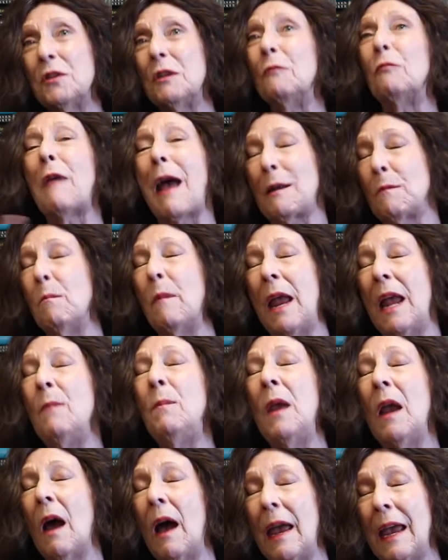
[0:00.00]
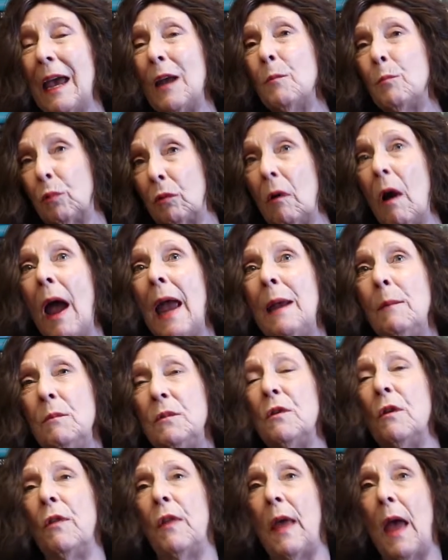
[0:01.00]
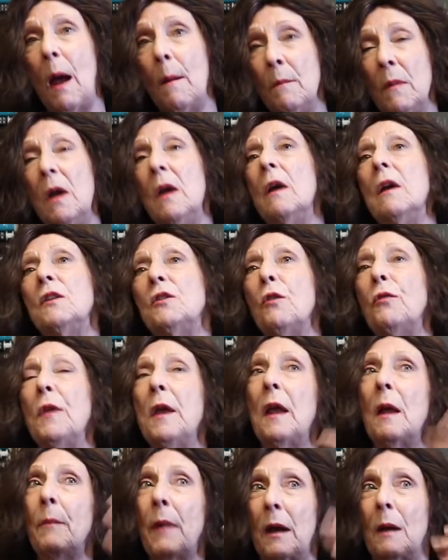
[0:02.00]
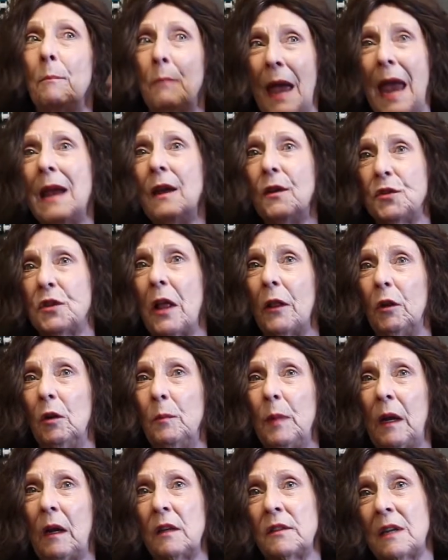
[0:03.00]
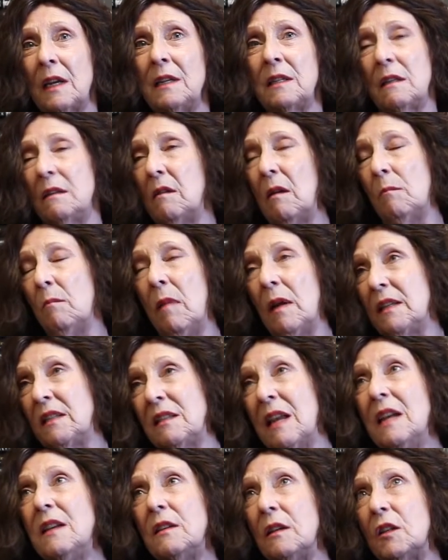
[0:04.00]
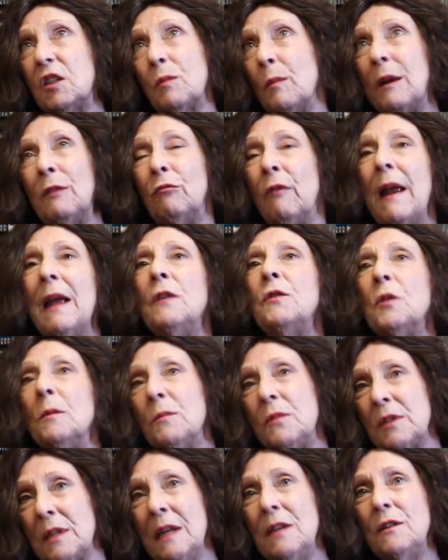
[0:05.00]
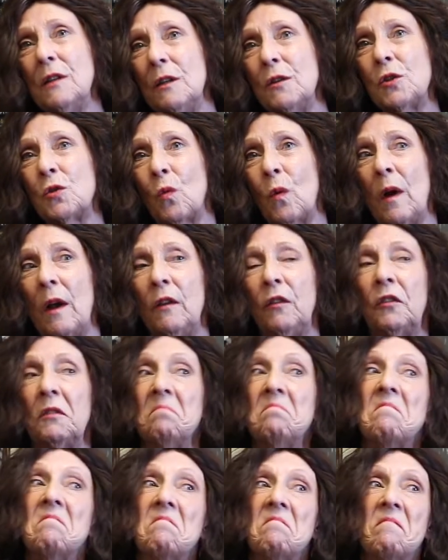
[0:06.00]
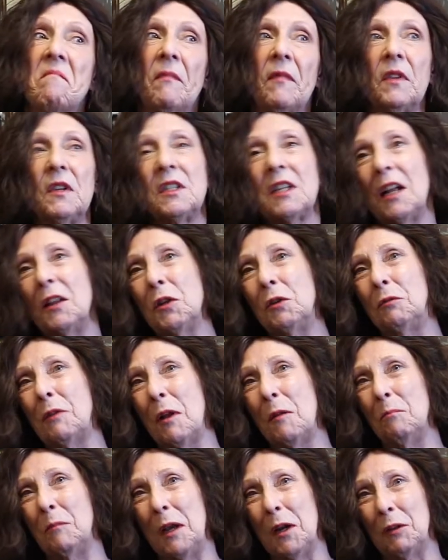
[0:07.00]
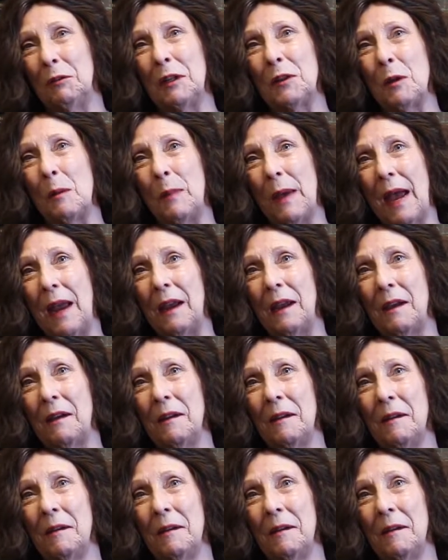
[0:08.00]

In fact, maybe I had primed them to think about a bank teller because my random sentence was, tell her I'll meet her at the bank.